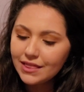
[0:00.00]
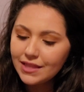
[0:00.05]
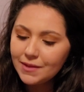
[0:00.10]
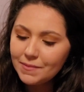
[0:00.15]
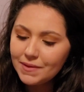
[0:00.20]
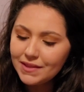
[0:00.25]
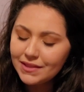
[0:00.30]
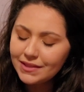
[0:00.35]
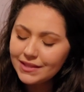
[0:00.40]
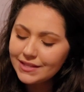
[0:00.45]

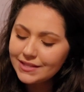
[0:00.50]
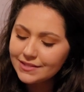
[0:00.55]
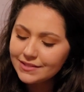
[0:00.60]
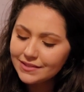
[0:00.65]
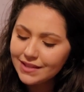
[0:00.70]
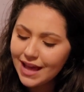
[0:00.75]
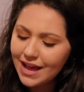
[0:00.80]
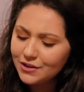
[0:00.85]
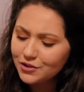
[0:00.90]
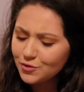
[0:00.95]
Limitless
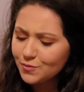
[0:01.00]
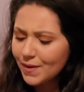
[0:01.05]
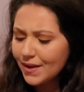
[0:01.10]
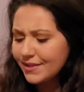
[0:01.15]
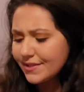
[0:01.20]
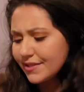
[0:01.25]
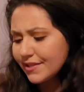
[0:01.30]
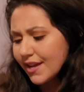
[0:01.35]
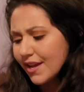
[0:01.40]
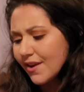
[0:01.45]
Lash
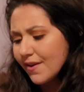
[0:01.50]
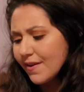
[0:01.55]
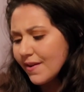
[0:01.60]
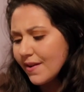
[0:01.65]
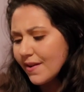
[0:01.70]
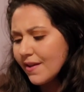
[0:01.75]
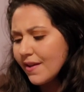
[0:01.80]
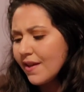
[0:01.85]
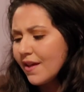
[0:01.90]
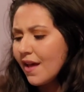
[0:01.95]
Mascara.
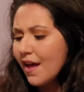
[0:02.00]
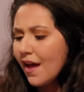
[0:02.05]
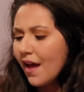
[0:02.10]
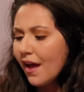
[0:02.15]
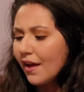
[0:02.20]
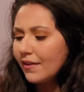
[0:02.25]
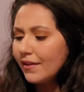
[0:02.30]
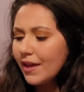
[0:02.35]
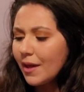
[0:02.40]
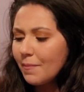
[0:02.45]

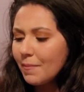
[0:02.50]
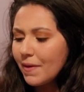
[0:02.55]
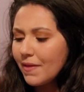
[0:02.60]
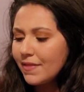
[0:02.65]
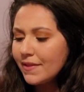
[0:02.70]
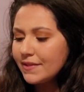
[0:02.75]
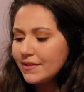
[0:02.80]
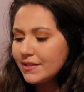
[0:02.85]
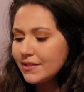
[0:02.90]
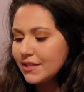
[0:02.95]
Yep, and
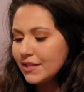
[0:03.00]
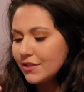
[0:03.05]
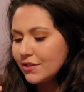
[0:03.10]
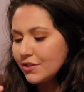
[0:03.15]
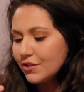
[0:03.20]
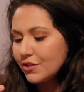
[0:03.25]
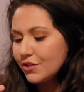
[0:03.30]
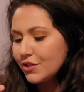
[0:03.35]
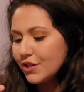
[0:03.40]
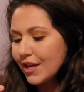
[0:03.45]
this is in the
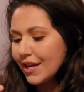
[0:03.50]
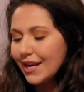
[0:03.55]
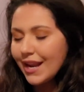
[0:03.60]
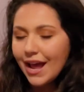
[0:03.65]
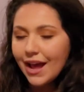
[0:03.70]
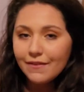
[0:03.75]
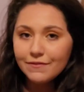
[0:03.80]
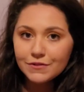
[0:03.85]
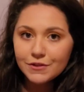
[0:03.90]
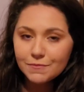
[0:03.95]
shade
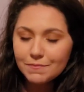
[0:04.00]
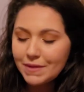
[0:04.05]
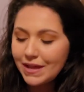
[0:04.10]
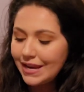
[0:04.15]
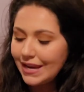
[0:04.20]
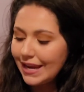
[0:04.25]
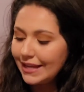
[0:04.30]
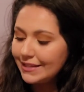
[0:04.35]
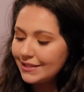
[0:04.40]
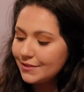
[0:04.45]
After
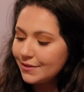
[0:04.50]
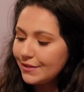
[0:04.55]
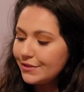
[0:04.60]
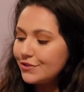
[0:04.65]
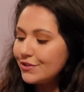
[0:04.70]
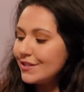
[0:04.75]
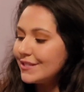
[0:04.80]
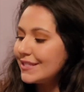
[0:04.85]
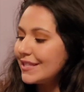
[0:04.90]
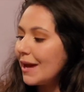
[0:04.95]
Midnight, so it's
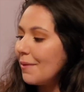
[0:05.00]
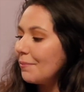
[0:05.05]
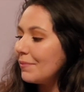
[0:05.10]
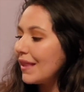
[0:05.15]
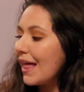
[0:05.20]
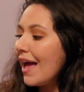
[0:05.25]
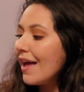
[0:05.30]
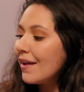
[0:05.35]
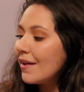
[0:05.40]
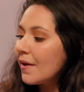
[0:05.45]
just that
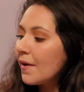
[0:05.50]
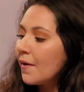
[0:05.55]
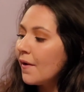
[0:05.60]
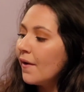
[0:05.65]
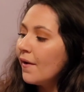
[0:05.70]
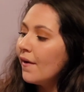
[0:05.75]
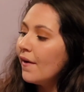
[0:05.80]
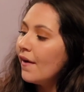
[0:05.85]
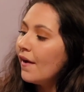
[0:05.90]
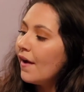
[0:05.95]
black.
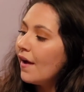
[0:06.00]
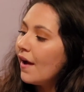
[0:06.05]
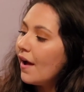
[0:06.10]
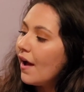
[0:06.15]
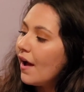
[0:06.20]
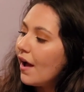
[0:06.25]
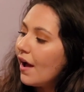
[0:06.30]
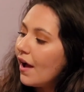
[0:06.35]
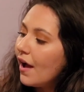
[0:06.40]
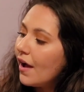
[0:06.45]

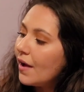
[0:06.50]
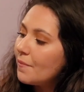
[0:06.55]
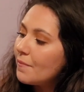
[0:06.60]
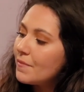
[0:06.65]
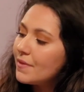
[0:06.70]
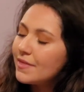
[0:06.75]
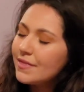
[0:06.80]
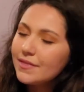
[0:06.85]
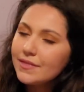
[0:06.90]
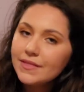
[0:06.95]

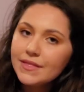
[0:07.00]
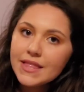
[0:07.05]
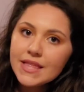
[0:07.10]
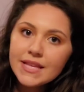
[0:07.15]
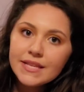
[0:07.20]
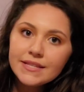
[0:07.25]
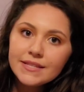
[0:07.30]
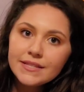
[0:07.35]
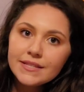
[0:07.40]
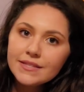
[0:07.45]

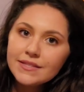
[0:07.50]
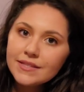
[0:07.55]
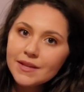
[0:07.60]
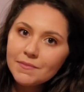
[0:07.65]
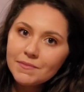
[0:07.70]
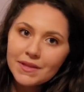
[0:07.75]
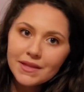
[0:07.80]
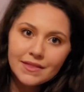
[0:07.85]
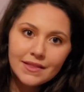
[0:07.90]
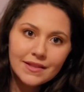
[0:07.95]
This is
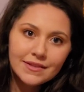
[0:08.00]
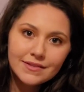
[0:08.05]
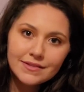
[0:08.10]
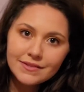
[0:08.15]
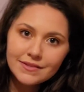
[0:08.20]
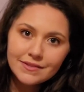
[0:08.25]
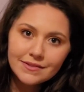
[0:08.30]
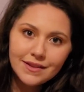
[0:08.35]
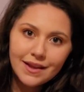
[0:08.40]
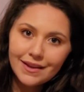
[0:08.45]
something
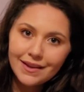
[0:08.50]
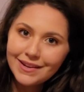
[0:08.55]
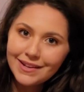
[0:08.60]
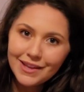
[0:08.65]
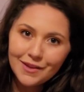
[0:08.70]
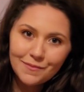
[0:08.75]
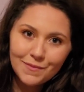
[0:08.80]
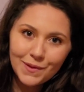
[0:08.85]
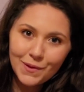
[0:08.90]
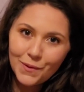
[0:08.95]
that's not going to
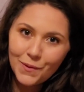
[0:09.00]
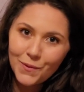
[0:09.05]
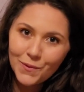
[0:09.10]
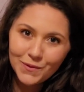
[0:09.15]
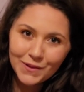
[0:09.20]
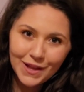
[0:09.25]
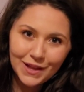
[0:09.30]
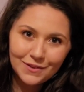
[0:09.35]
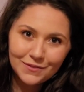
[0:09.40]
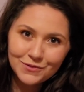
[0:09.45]
give me a whole
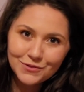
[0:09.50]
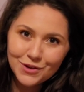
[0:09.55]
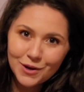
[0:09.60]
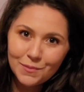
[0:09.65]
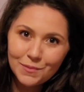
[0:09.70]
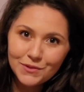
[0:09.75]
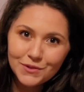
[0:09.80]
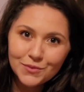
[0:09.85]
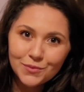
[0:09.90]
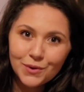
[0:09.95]
lot of
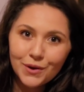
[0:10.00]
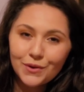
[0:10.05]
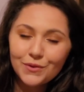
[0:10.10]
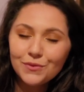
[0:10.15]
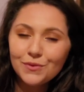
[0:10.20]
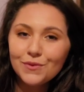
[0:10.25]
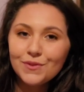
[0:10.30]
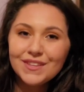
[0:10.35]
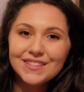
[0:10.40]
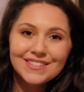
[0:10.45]
trouble to work
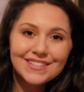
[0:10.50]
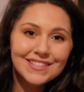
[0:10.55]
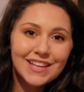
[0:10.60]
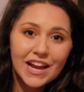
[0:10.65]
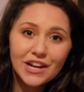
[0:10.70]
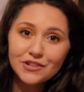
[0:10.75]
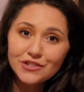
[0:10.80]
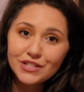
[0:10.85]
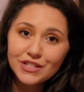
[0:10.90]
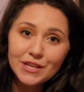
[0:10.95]
through. This is
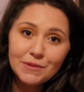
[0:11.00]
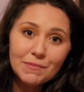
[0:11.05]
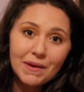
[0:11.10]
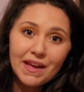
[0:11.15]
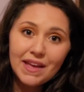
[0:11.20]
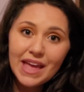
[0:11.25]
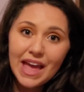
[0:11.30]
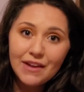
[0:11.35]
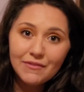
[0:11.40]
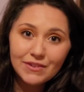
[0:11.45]
actually
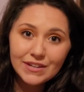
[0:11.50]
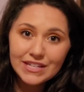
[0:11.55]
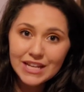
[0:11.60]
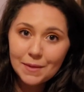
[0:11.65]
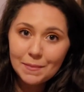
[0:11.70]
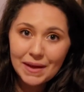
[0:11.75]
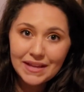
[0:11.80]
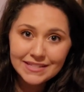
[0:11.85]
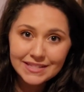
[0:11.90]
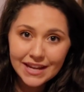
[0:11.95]
my everyday
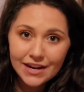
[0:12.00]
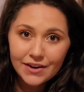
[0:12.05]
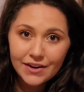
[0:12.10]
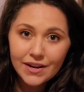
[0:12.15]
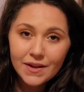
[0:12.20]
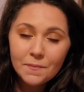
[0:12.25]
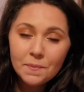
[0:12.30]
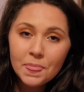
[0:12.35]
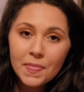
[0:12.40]
mascara.